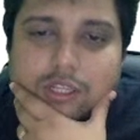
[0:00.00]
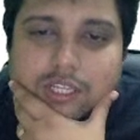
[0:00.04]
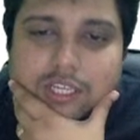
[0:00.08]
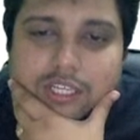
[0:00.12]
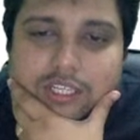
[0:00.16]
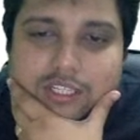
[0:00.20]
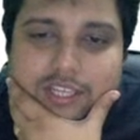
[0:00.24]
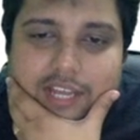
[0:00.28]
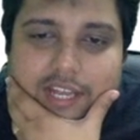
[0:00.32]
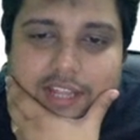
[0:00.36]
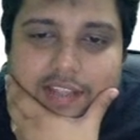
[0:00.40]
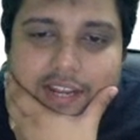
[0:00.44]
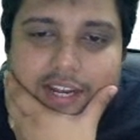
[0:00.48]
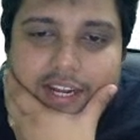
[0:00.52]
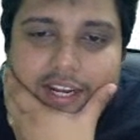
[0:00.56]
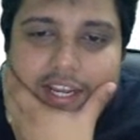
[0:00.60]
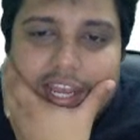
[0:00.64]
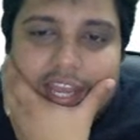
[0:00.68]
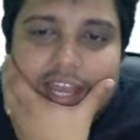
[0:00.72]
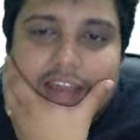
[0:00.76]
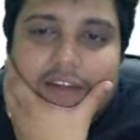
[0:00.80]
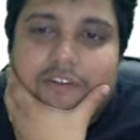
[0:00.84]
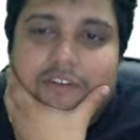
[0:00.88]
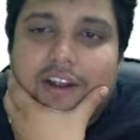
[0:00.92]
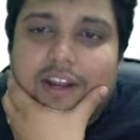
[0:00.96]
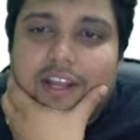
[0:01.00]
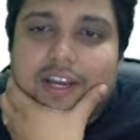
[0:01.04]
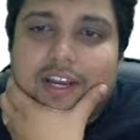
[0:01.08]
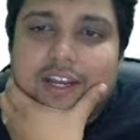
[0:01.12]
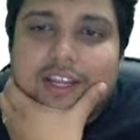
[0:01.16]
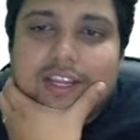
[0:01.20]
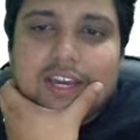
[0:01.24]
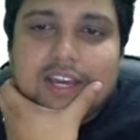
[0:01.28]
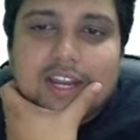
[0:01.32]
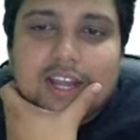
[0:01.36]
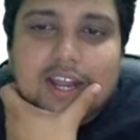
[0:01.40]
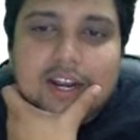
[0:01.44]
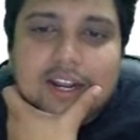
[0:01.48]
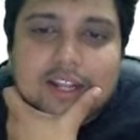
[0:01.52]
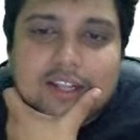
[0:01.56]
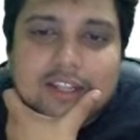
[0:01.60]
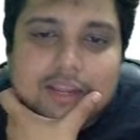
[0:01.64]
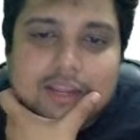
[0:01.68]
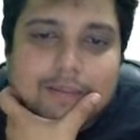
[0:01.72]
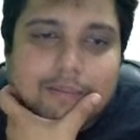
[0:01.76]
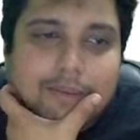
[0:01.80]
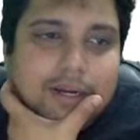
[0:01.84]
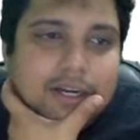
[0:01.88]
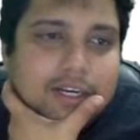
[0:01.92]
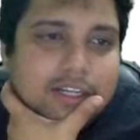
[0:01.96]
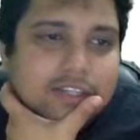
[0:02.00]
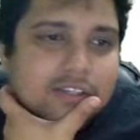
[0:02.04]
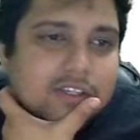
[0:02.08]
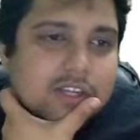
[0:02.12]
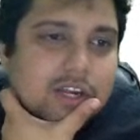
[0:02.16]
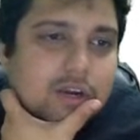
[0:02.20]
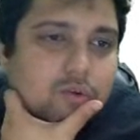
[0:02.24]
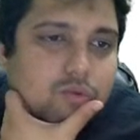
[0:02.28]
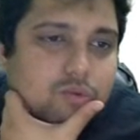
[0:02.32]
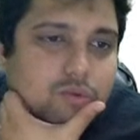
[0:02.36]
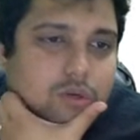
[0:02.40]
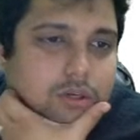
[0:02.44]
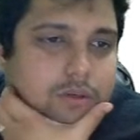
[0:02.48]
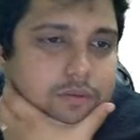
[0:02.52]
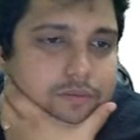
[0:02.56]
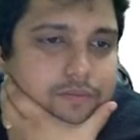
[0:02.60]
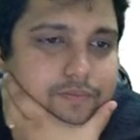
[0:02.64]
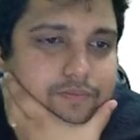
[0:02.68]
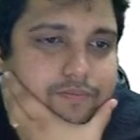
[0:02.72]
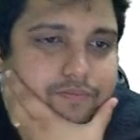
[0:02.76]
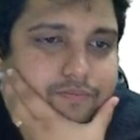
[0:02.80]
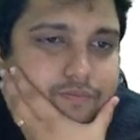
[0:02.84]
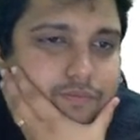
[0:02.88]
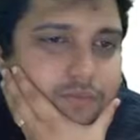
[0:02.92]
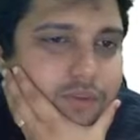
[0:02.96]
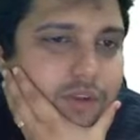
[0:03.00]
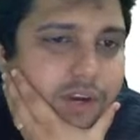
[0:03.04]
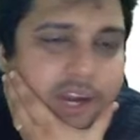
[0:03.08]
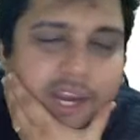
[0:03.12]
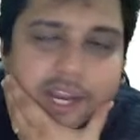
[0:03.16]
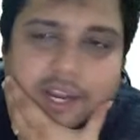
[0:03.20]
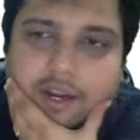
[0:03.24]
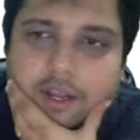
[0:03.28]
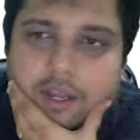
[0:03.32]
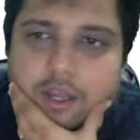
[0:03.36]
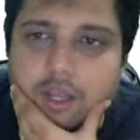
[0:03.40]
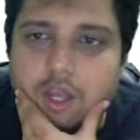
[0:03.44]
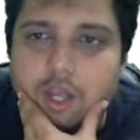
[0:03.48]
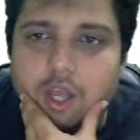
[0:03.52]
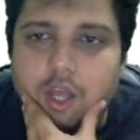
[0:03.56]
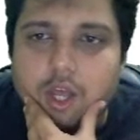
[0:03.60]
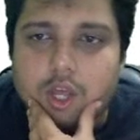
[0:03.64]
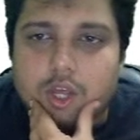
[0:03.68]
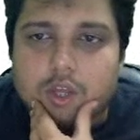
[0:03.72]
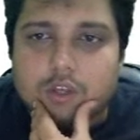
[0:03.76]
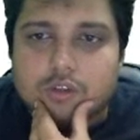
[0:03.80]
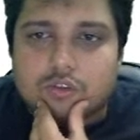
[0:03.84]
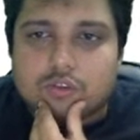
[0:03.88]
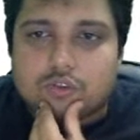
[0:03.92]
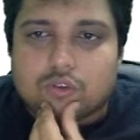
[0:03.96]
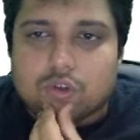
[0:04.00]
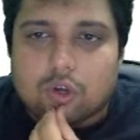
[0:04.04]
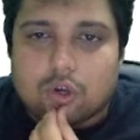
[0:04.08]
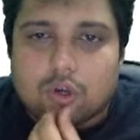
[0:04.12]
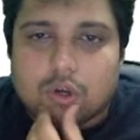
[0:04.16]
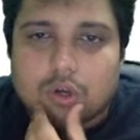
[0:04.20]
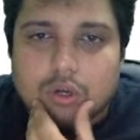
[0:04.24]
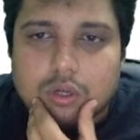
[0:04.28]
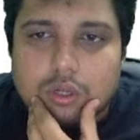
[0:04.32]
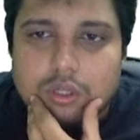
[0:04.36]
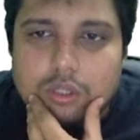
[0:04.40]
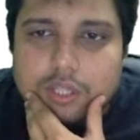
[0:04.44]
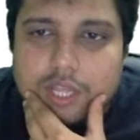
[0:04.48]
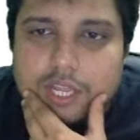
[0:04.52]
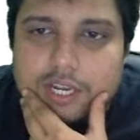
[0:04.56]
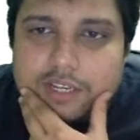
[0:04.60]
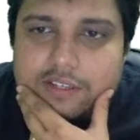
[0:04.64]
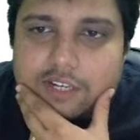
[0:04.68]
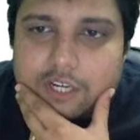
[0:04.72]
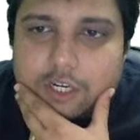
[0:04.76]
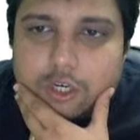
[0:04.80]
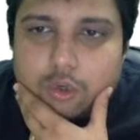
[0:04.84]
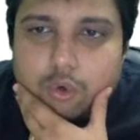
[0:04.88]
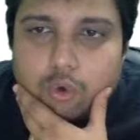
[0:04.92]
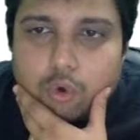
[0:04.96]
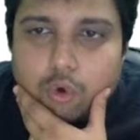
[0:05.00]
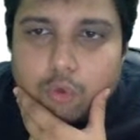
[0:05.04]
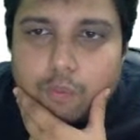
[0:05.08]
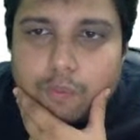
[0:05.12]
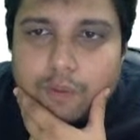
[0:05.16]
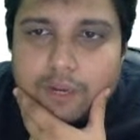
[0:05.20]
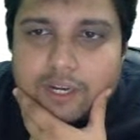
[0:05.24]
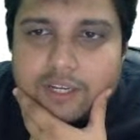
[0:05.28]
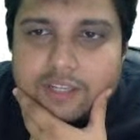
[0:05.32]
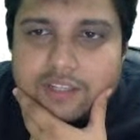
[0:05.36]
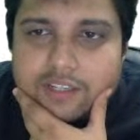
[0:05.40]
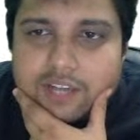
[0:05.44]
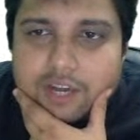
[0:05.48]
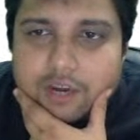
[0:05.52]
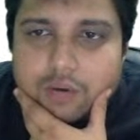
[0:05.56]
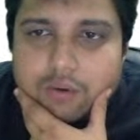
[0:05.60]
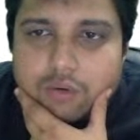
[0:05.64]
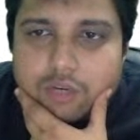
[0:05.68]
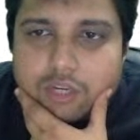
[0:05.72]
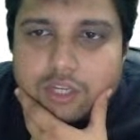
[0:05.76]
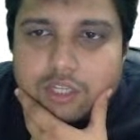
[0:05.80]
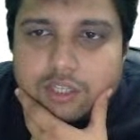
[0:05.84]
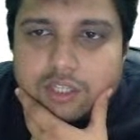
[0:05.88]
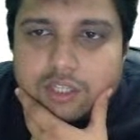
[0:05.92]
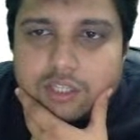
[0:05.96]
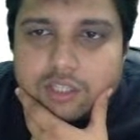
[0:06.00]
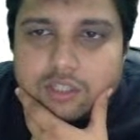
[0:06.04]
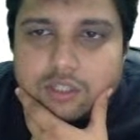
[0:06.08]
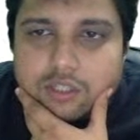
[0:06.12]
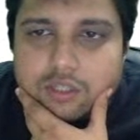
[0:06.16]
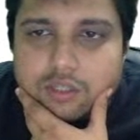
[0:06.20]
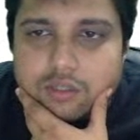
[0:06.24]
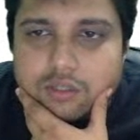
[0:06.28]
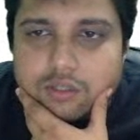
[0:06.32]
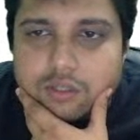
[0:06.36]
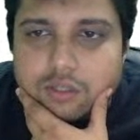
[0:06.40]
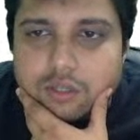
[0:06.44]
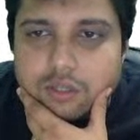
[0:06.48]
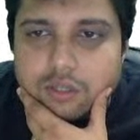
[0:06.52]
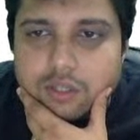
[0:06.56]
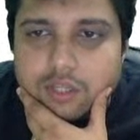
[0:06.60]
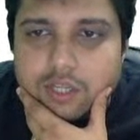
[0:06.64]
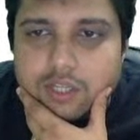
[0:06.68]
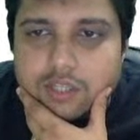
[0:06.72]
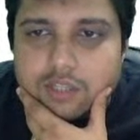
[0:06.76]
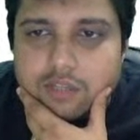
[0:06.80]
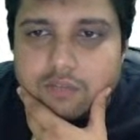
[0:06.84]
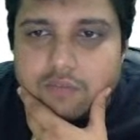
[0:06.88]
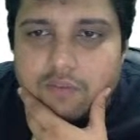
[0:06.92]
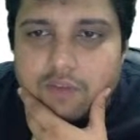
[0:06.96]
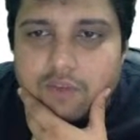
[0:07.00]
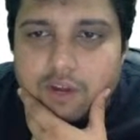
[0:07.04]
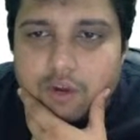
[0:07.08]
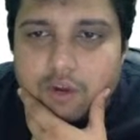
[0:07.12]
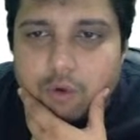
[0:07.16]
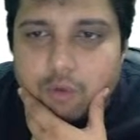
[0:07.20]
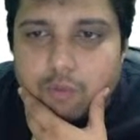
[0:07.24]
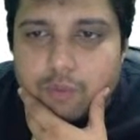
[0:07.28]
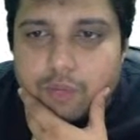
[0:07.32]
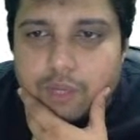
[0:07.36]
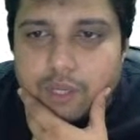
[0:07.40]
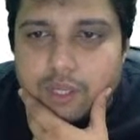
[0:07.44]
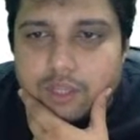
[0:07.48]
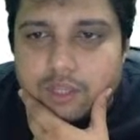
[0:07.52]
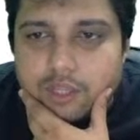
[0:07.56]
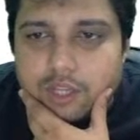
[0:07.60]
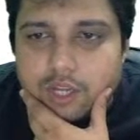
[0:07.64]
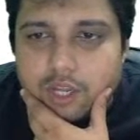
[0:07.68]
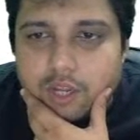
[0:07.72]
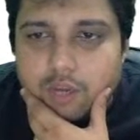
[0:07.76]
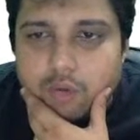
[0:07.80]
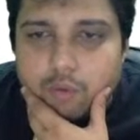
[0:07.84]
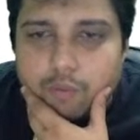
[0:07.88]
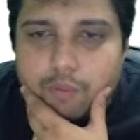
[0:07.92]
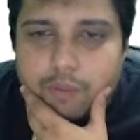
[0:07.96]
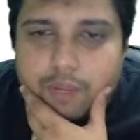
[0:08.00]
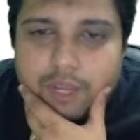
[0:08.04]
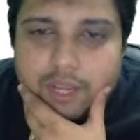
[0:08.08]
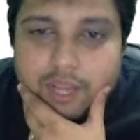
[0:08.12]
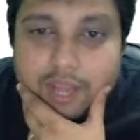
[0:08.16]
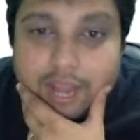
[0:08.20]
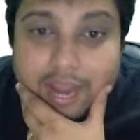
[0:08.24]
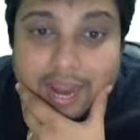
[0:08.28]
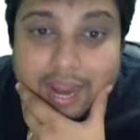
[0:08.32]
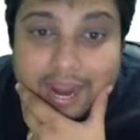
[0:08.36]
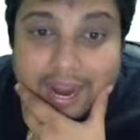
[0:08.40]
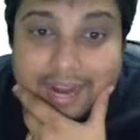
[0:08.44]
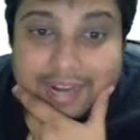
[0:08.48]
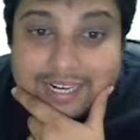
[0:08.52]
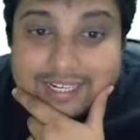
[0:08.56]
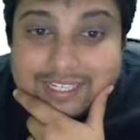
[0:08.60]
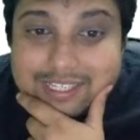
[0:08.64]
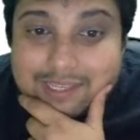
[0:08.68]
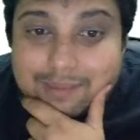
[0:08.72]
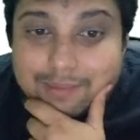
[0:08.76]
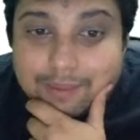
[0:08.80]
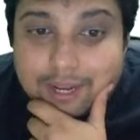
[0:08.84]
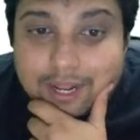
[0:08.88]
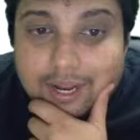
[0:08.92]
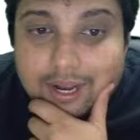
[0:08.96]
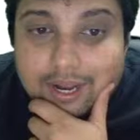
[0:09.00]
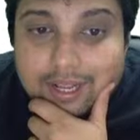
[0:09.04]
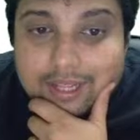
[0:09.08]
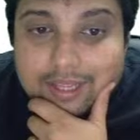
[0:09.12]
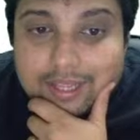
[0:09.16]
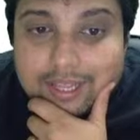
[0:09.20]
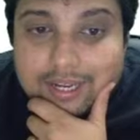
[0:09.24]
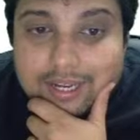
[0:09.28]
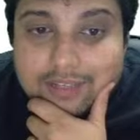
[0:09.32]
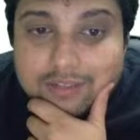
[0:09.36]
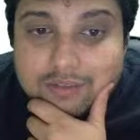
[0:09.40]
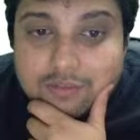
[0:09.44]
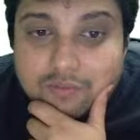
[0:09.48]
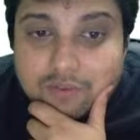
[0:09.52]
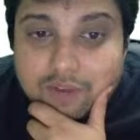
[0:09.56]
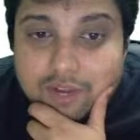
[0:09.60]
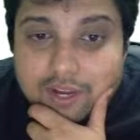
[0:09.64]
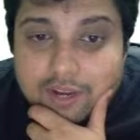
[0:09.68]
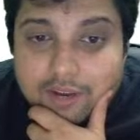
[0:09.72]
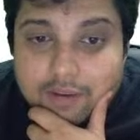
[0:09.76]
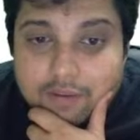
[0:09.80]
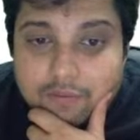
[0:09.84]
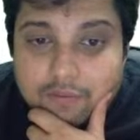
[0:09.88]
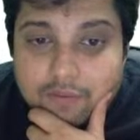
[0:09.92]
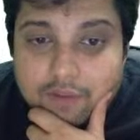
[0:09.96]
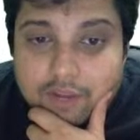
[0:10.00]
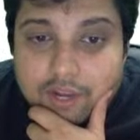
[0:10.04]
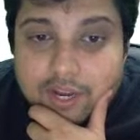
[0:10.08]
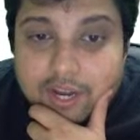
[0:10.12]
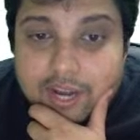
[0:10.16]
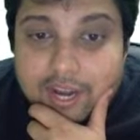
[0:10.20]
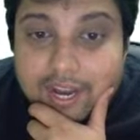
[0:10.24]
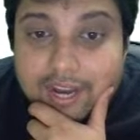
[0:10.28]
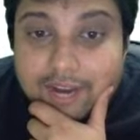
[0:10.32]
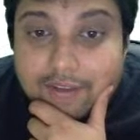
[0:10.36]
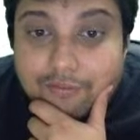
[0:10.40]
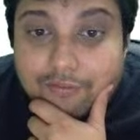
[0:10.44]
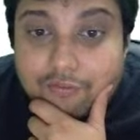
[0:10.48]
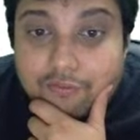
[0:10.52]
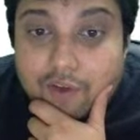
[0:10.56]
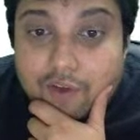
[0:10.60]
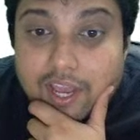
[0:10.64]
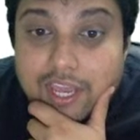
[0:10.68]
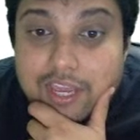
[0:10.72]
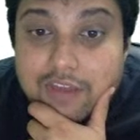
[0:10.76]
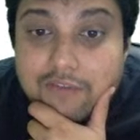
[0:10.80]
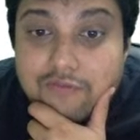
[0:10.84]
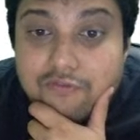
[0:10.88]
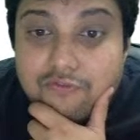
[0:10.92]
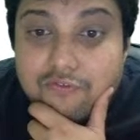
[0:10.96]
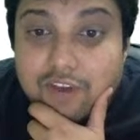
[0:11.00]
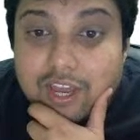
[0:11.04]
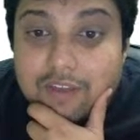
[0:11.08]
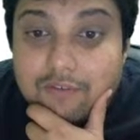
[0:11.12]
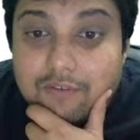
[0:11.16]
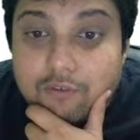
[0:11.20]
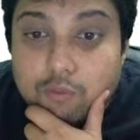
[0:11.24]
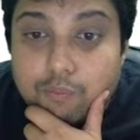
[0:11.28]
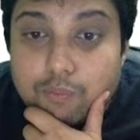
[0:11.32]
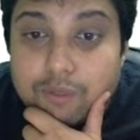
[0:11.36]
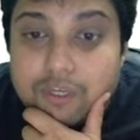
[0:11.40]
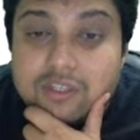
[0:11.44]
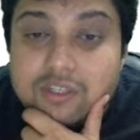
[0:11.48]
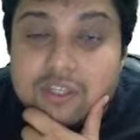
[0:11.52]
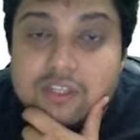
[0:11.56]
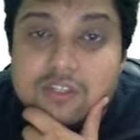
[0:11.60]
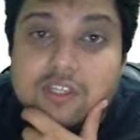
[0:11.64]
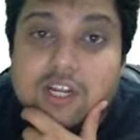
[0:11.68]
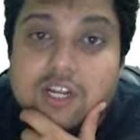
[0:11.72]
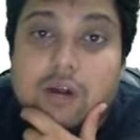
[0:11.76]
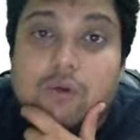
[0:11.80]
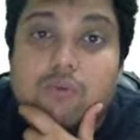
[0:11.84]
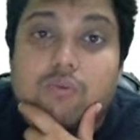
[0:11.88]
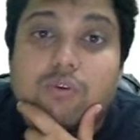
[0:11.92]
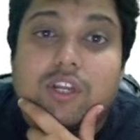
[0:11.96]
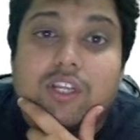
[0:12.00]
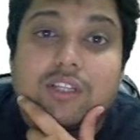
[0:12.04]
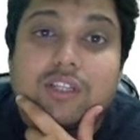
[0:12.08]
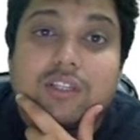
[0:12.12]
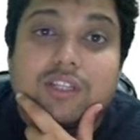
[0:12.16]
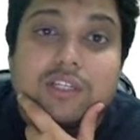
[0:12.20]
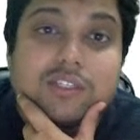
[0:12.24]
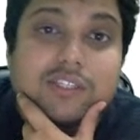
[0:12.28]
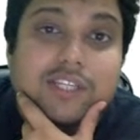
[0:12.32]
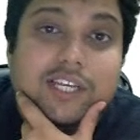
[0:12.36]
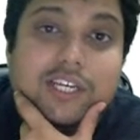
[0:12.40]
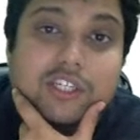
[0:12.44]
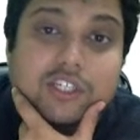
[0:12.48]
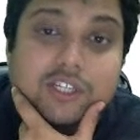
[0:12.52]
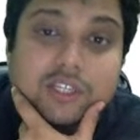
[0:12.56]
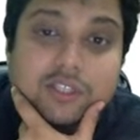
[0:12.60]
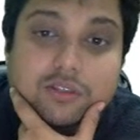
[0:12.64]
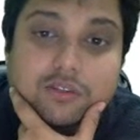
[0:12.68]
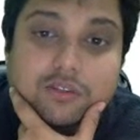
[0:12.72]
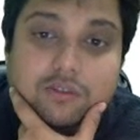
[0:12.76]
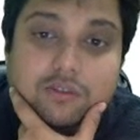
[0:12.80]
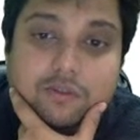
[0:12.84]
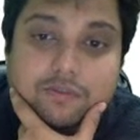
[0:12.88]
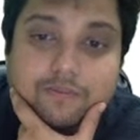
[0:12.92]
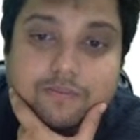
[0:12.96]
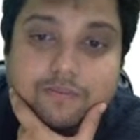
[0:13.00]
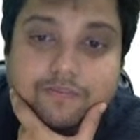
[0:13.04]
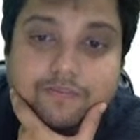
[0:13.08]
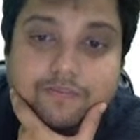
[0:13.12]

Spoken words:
these that I have written here are nothing but discount, right? So there is a 2 rupee discount in this, there is a 1 rupee, 3 rupee, and similarly there is 1 and 5 rupees discount in these sections,